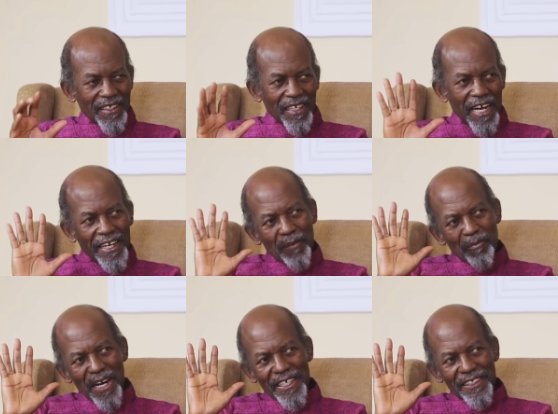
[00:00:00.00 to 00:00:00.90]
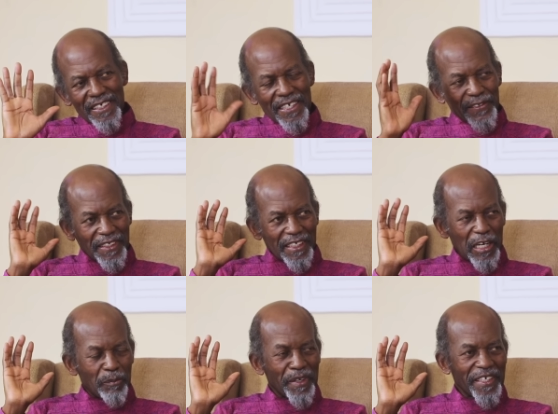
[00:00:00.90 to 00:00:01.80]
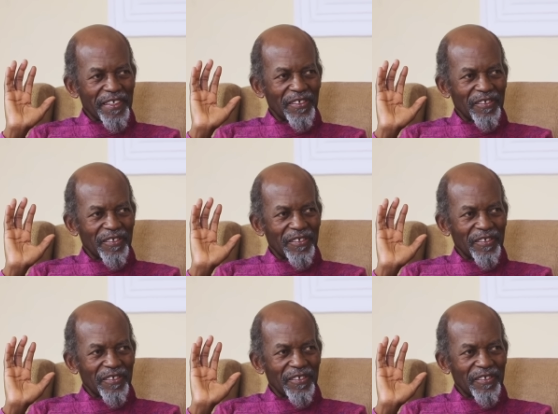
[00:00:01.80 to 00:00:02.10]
higher mind doesn't come in.